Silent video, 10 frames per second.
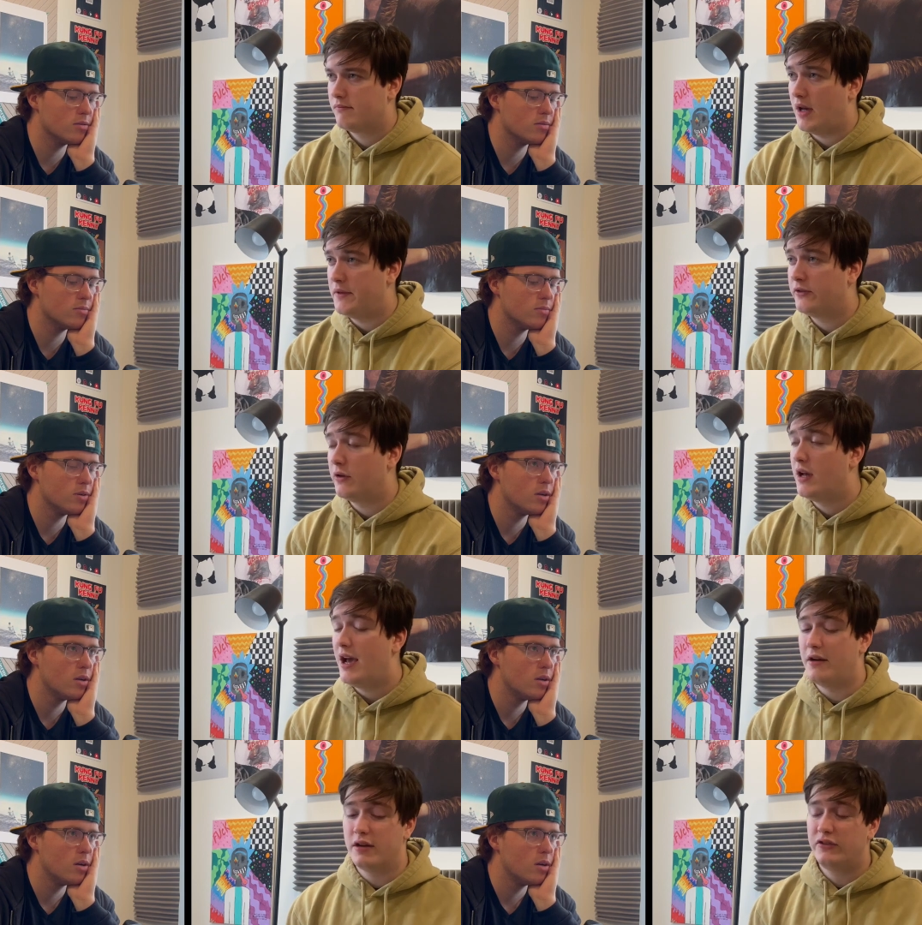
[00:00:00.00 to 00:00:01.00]
Speaker 1: I think so.
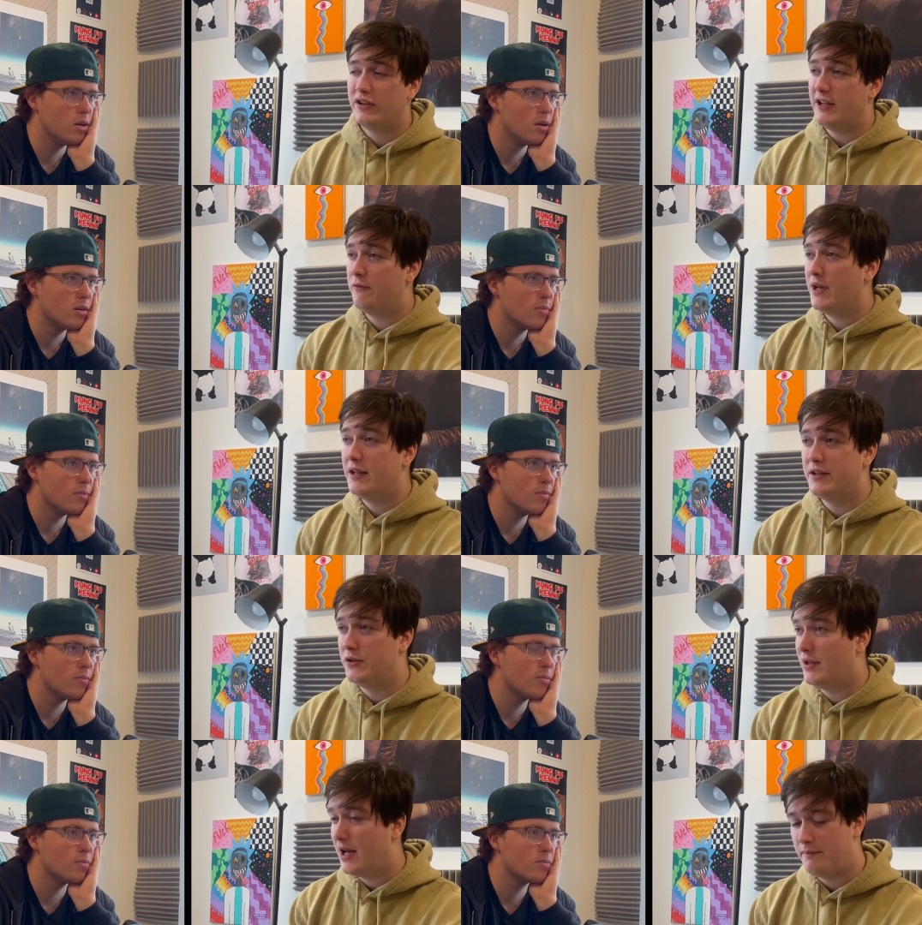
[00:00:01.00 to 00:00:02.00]
And honestly, if we had to
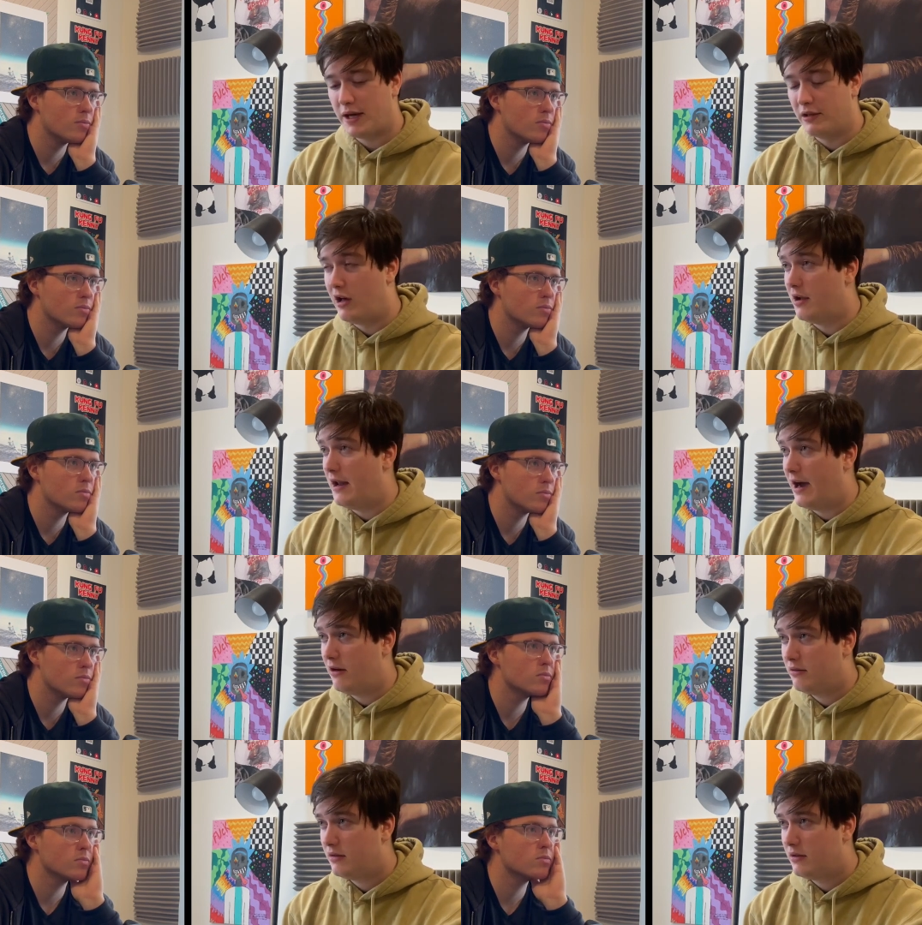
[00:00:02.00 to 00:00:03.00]
do that by law
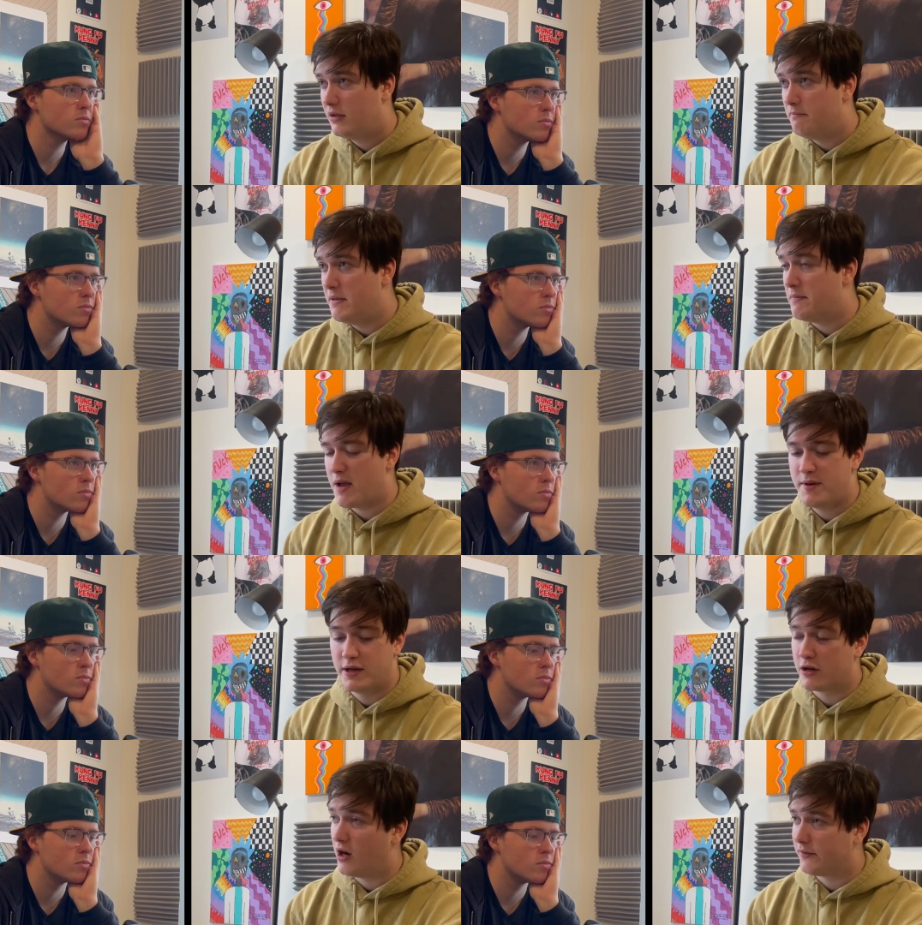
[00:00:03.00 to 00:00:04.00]
now, it might be an
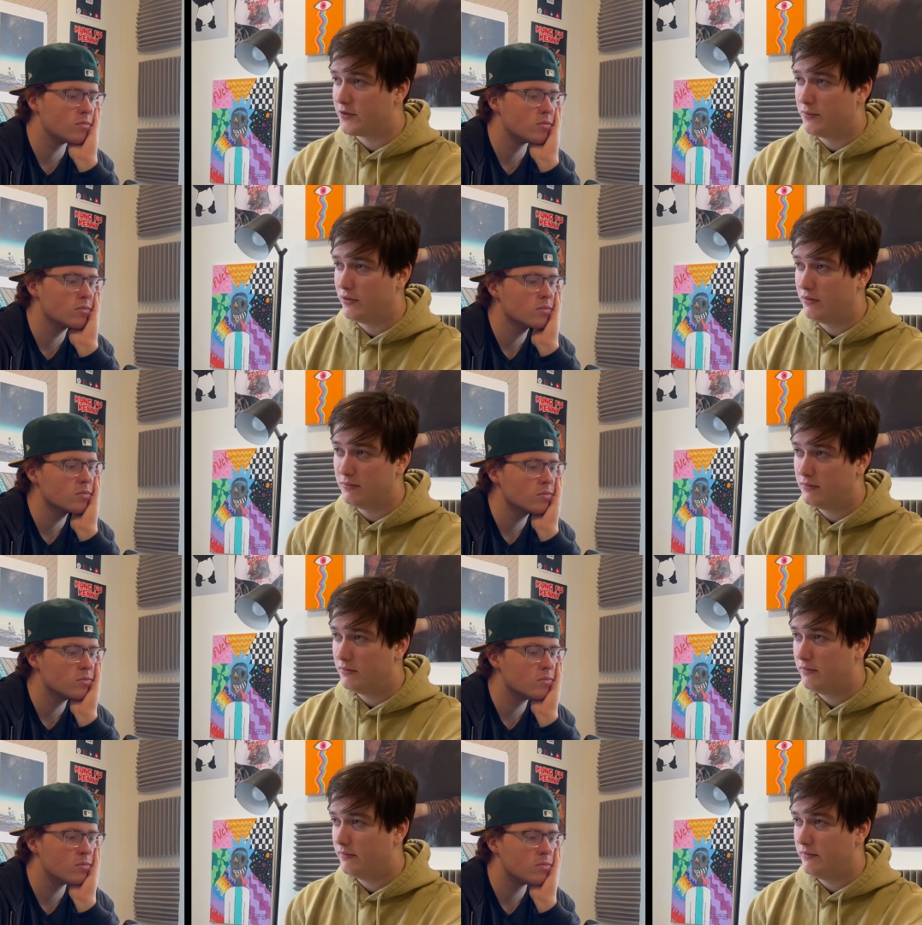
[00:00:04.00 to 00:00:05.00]
uncomfortable
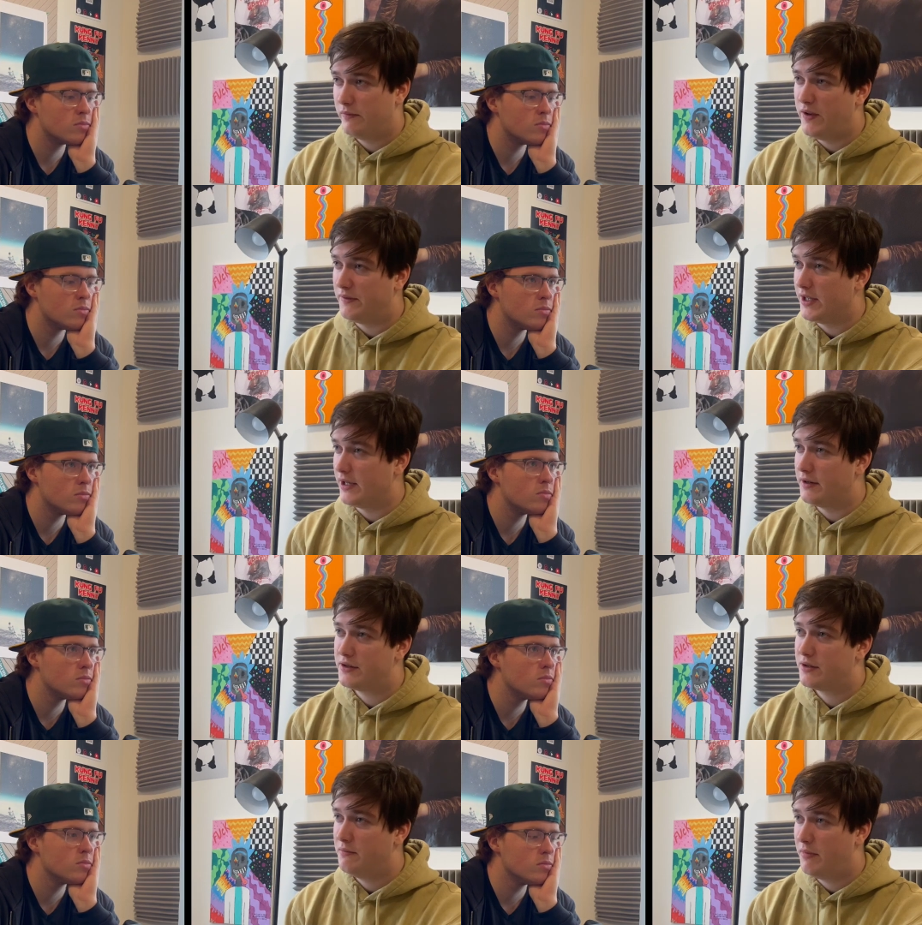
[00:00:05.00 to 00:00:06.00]
fifty
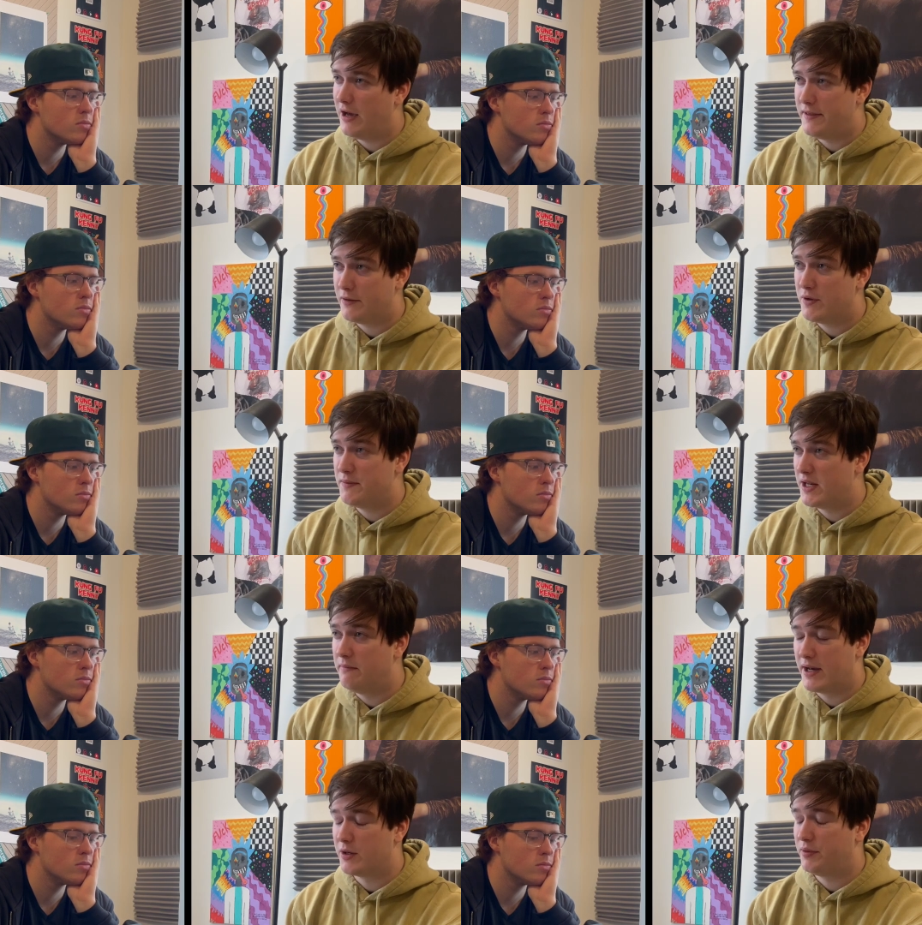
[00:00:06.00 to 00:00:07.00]
years, but I think we'd be in a
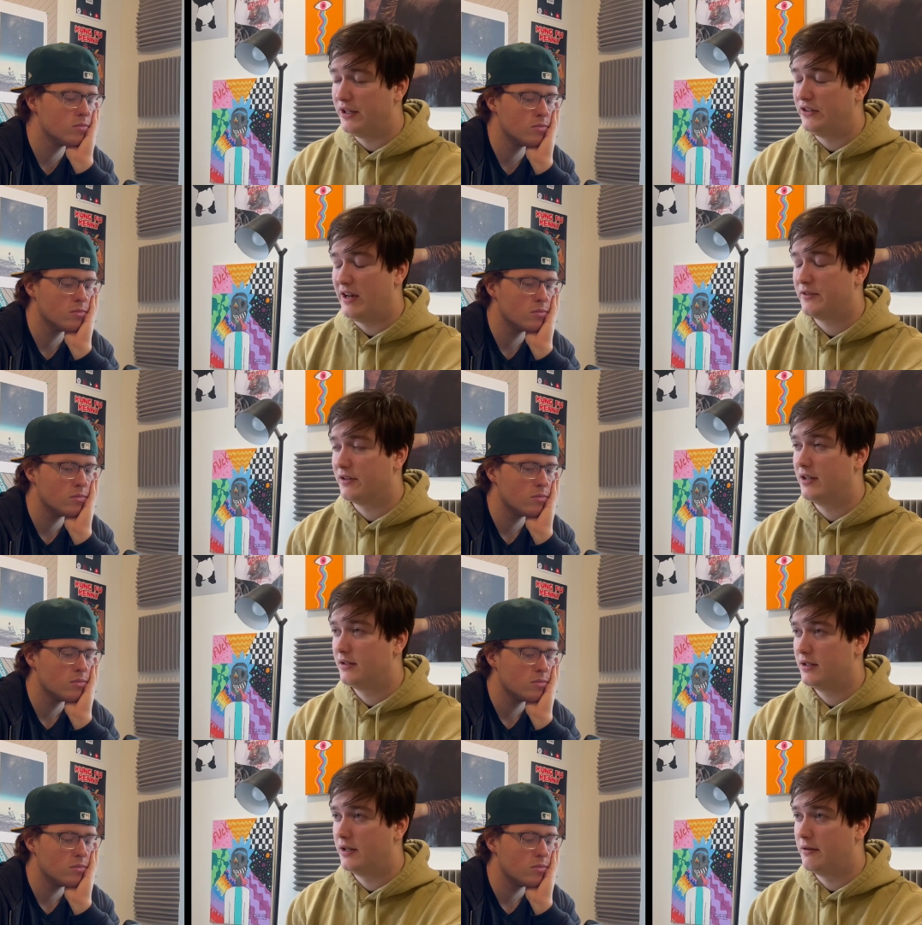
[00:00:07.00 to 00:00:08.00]
better place after it,
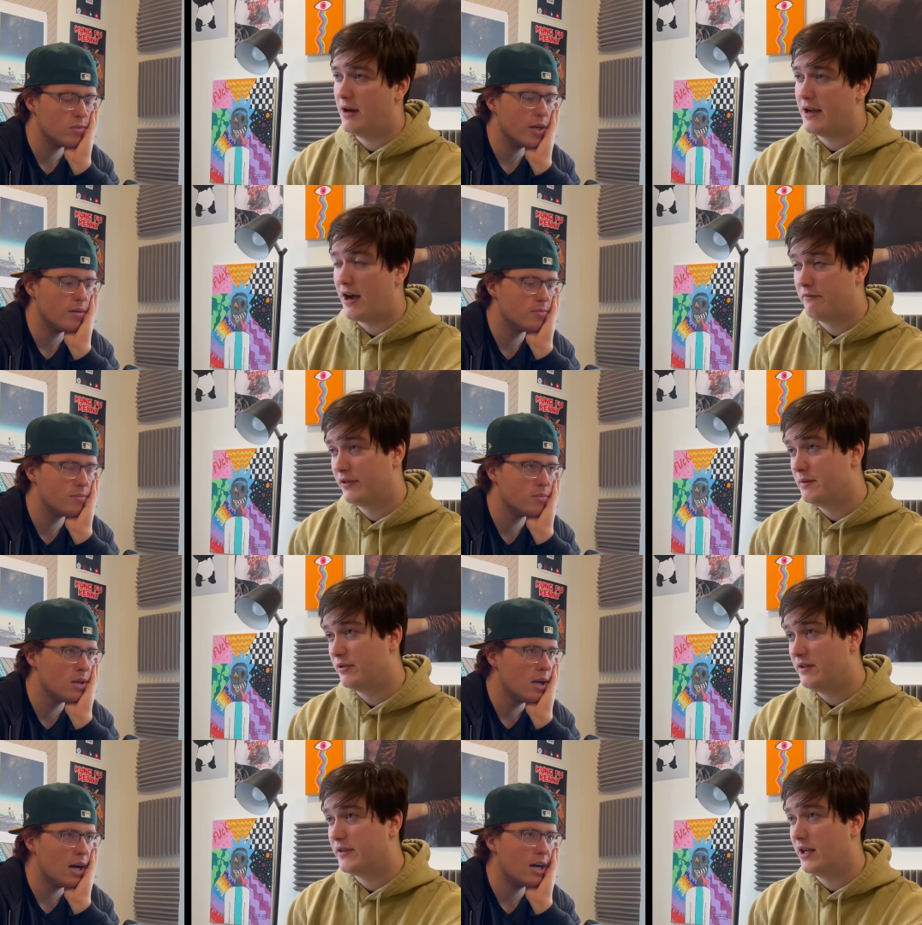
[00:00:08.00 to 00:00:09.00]
you know? I, I really
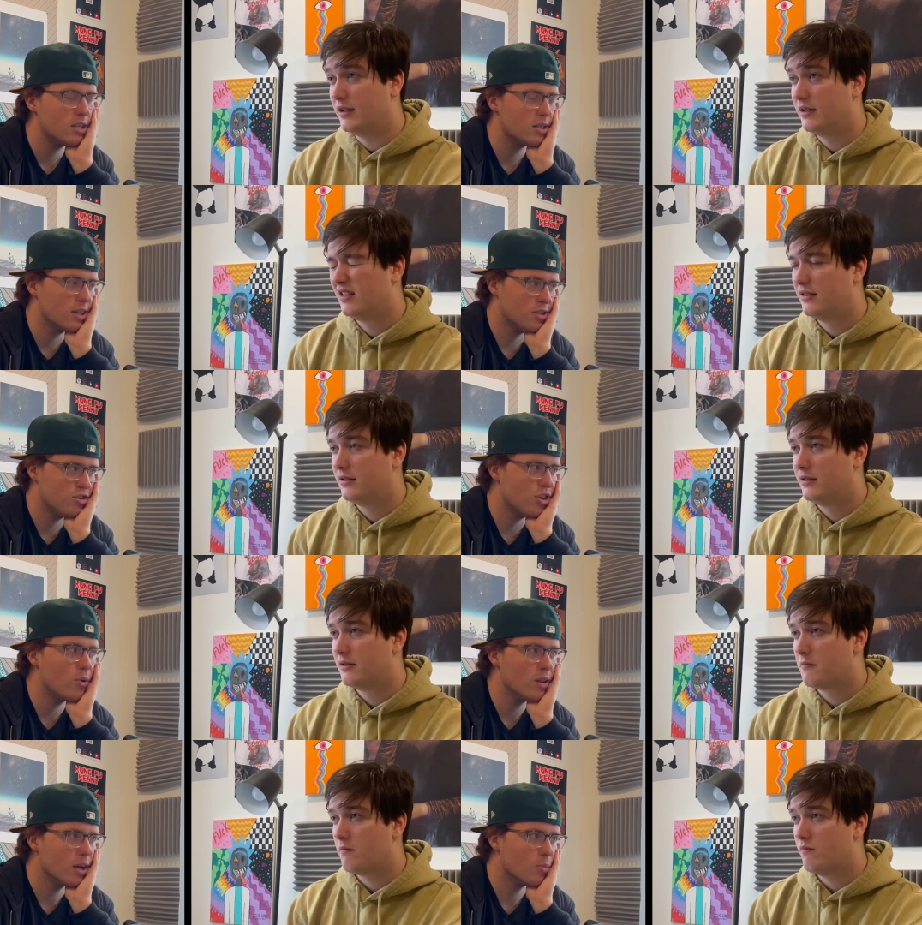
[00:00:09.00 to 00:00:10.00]
believe that.
Speaker 2: I just think it's
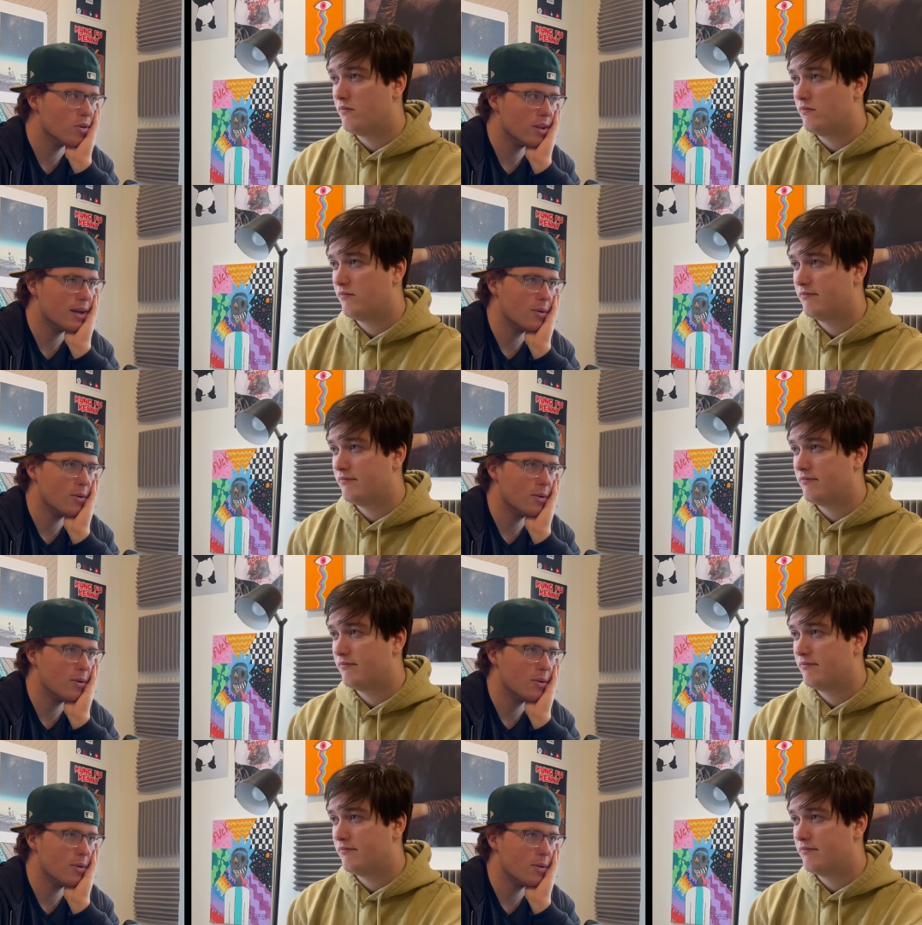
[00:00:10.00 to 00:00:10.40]
so illiberal that